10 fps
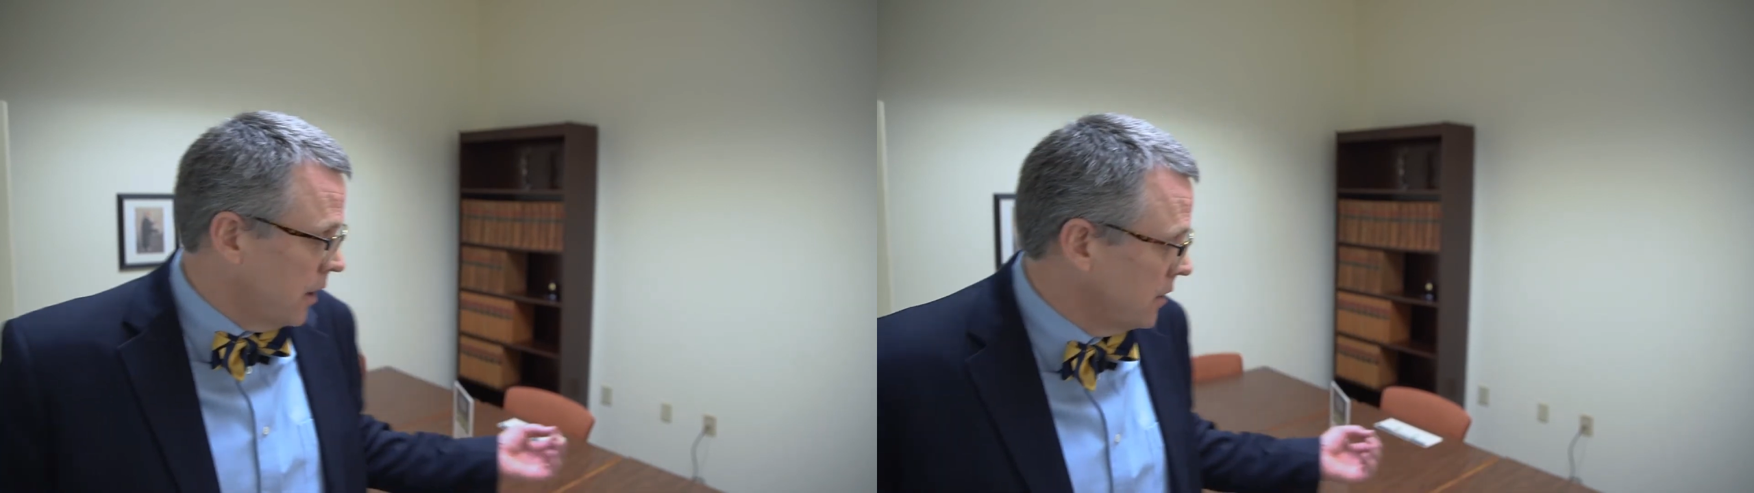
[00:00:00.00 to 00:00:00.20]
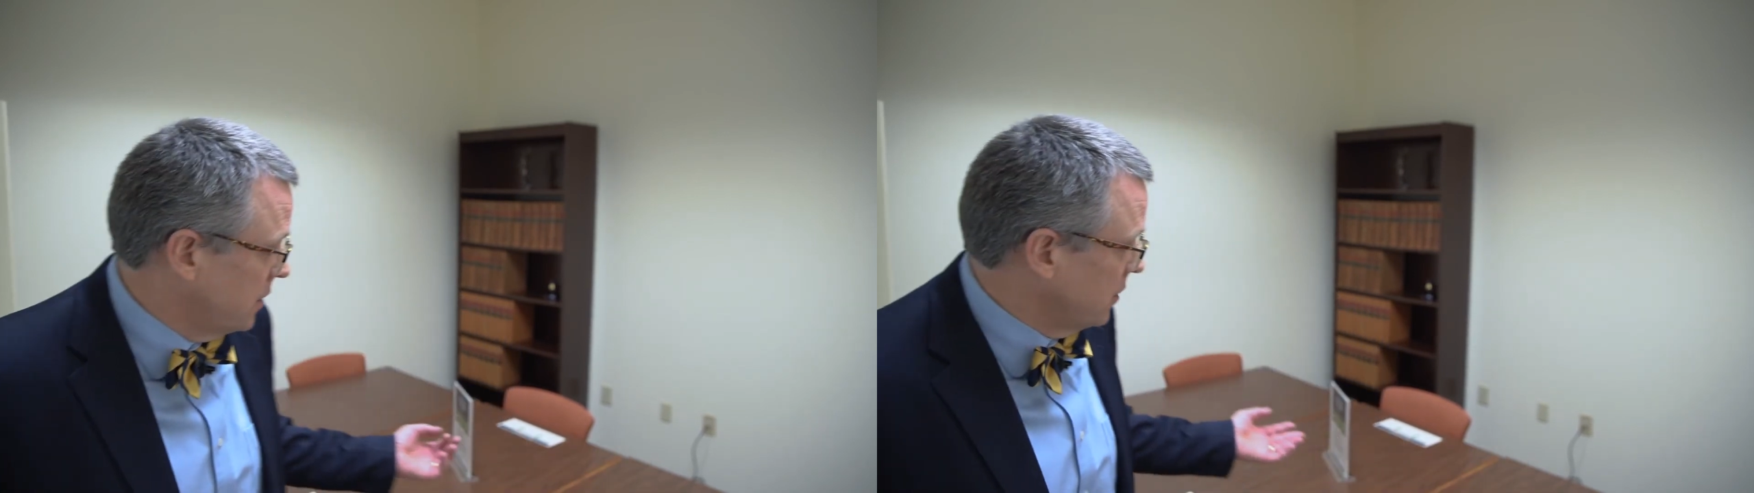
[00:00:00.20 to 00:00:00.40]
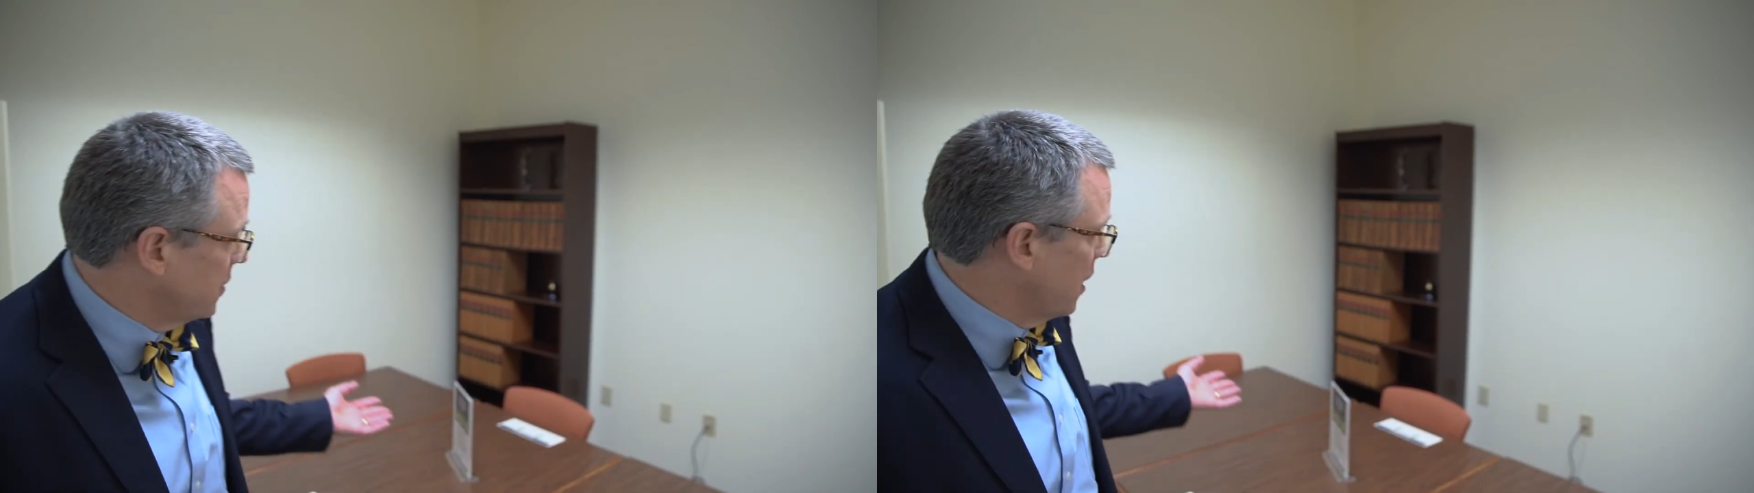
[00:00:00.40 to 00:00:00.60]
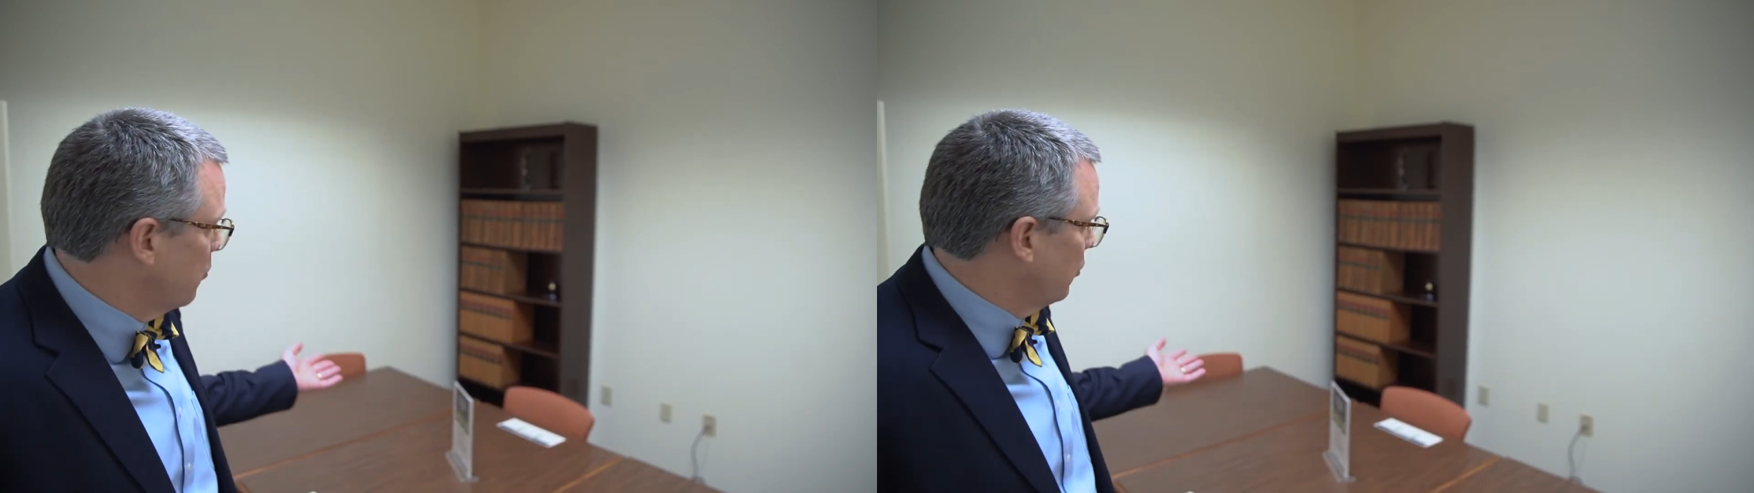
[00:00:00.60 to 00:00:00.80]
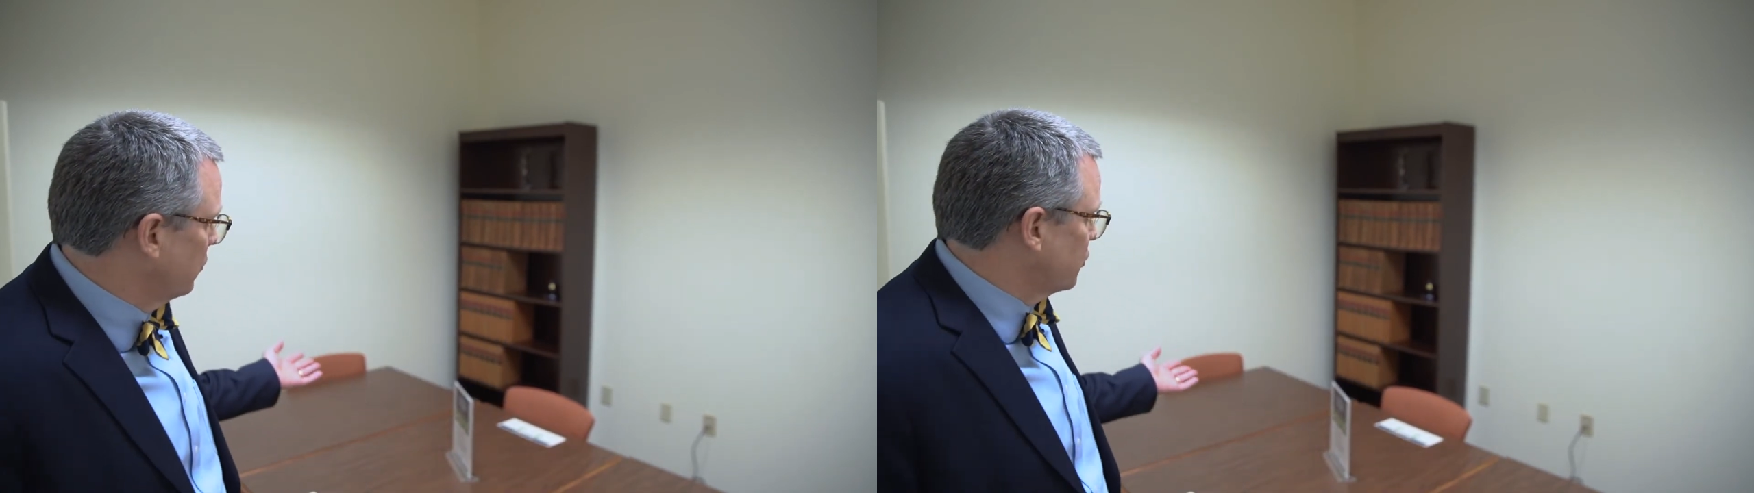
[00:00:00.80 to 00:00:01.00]
See
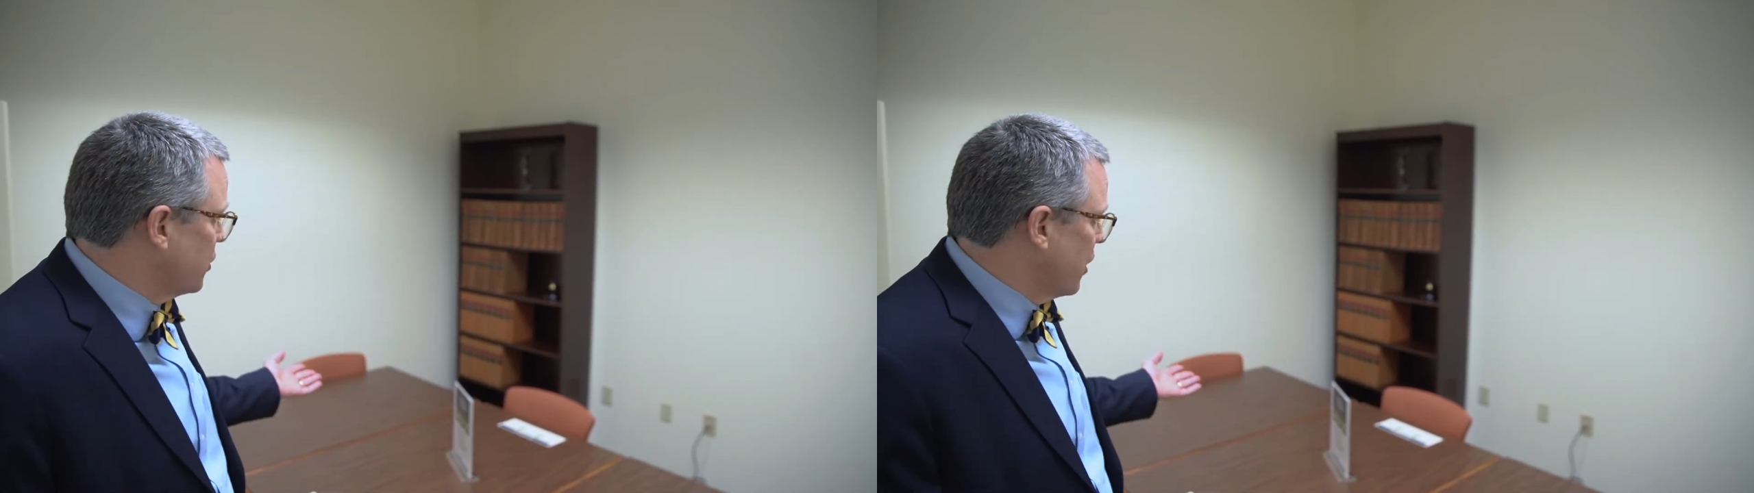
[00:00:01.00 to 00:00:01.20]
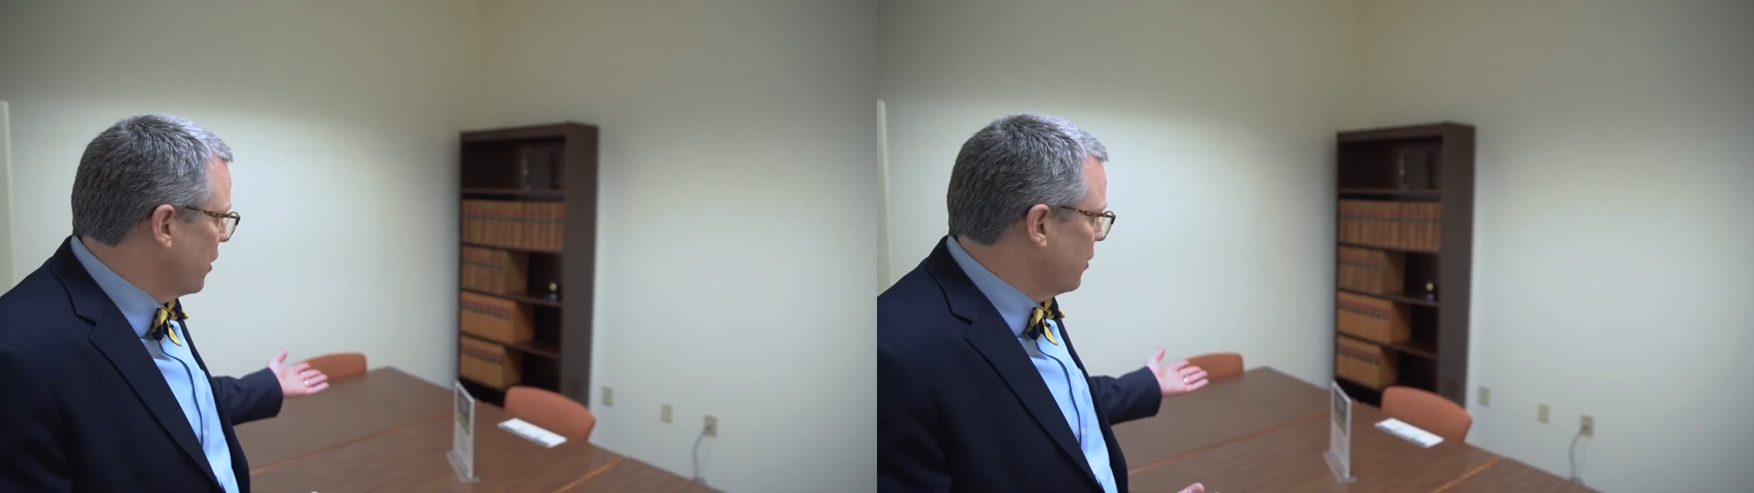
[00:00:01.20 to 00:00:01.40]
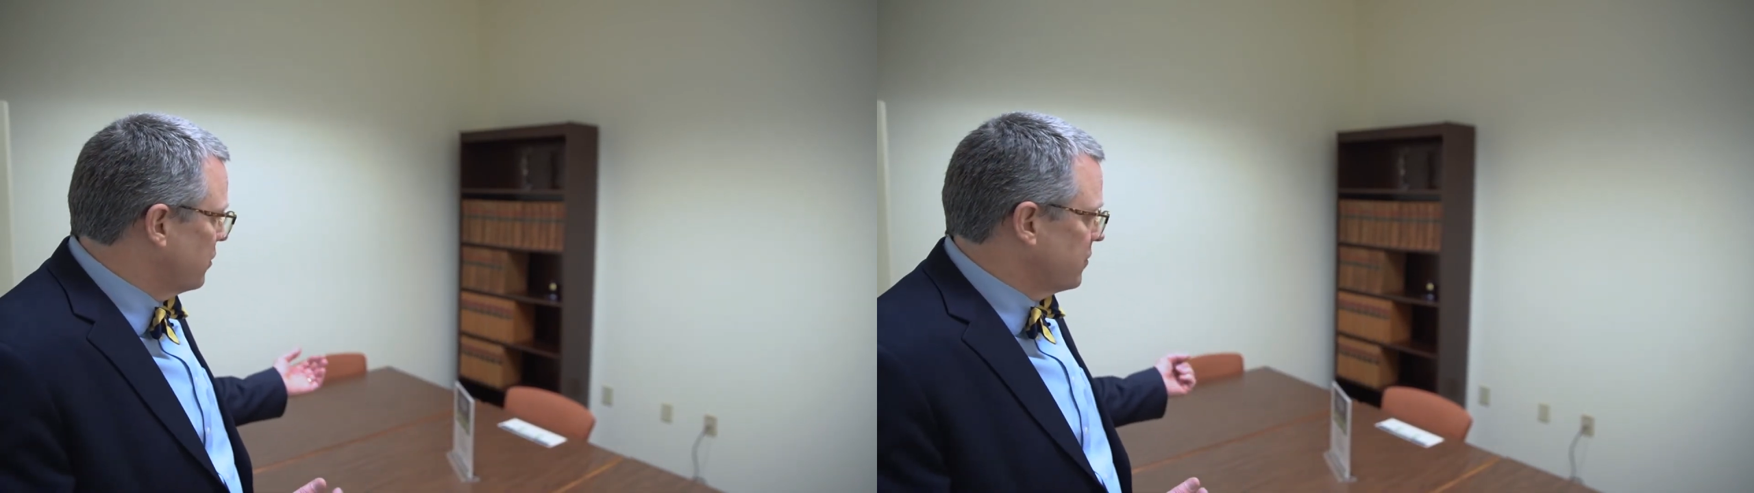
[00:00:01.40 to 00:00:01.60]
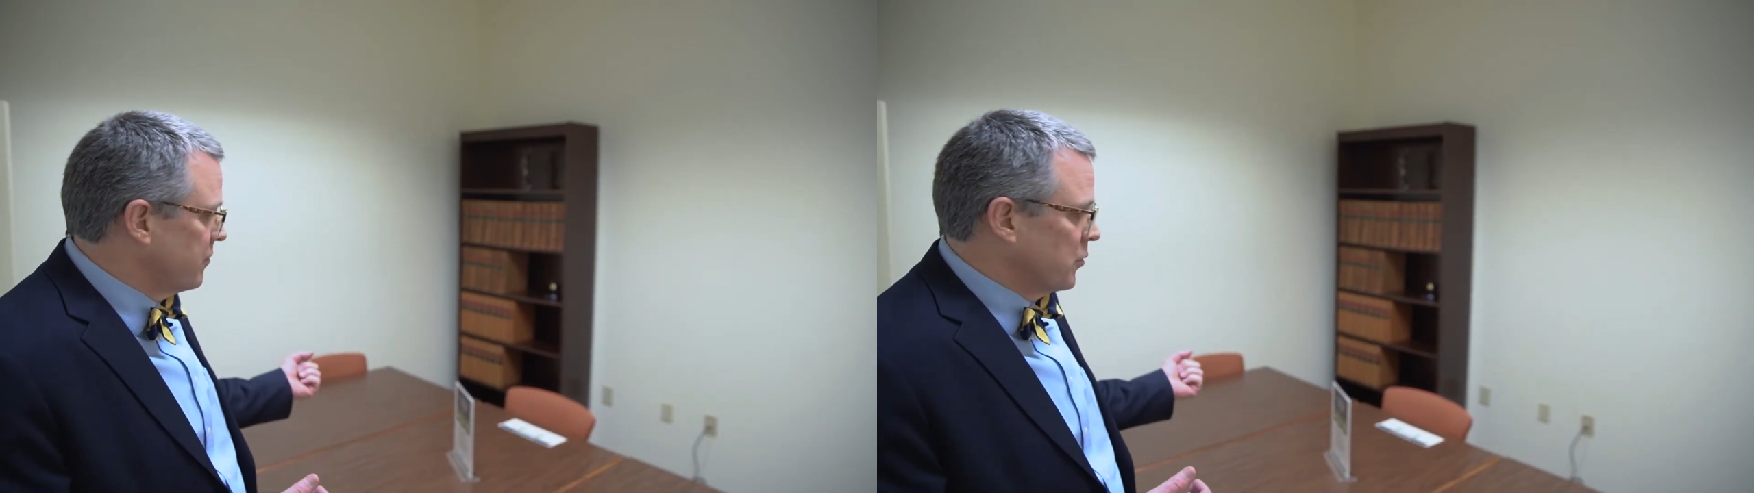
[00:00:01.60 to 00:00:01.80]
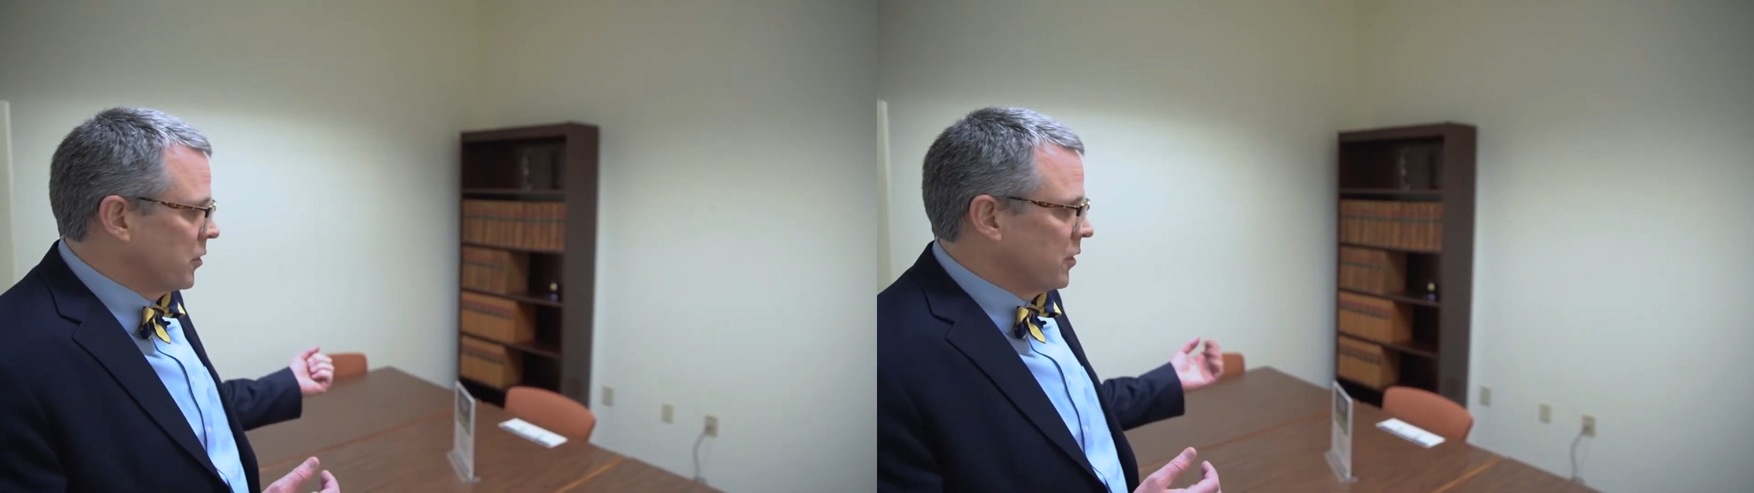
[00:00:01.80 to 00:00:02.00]
table, chairs
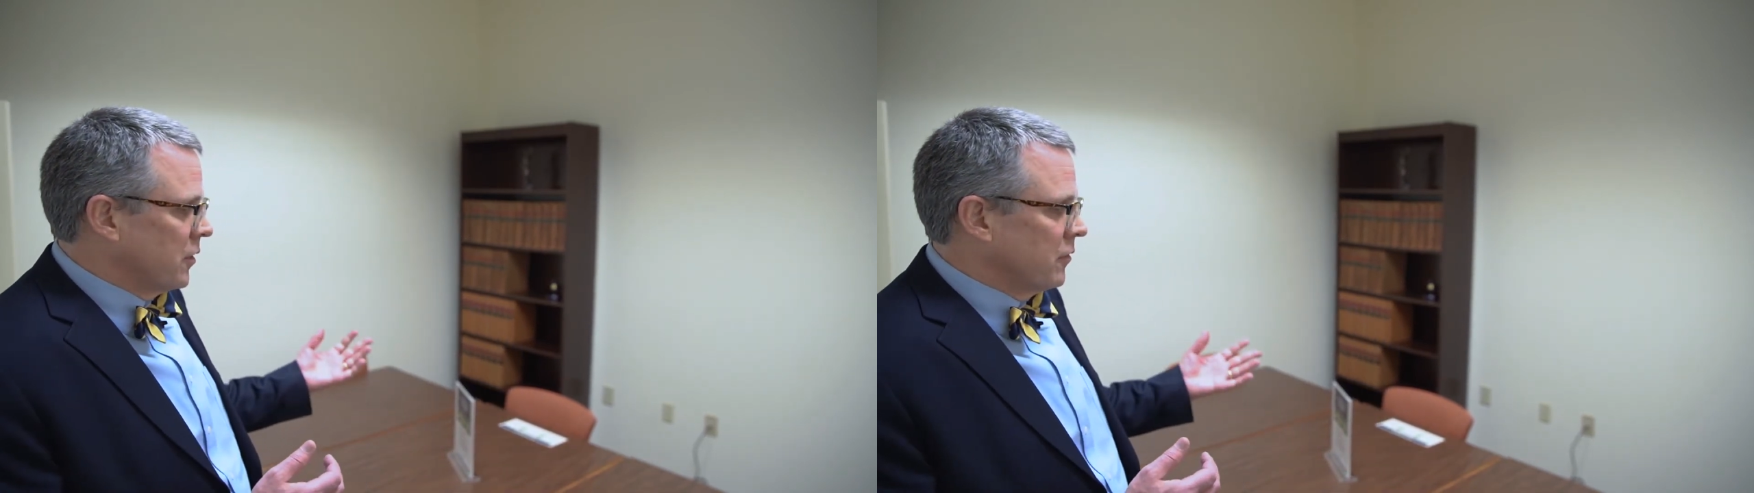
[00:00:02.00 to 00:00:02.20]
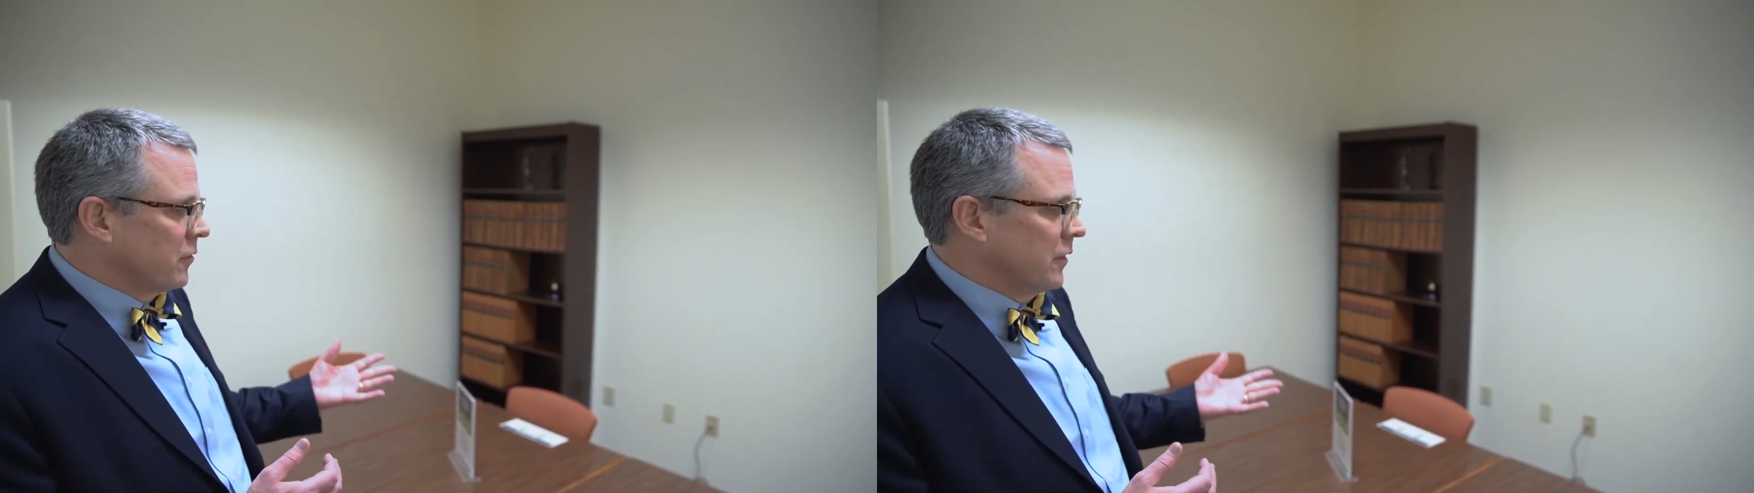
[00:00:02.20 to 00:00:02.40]
for